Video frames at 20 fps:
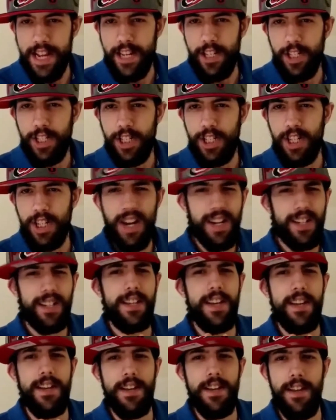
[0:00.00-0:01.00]

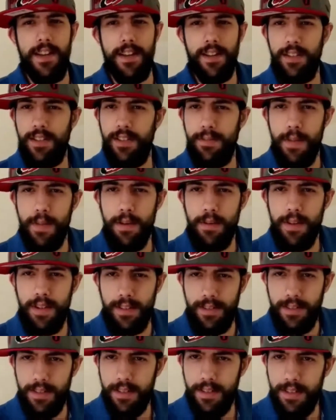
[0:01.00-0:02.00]
shocking
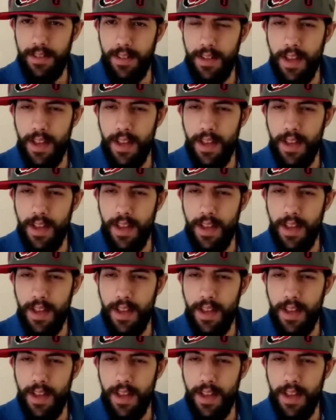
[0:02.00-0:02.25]
experience.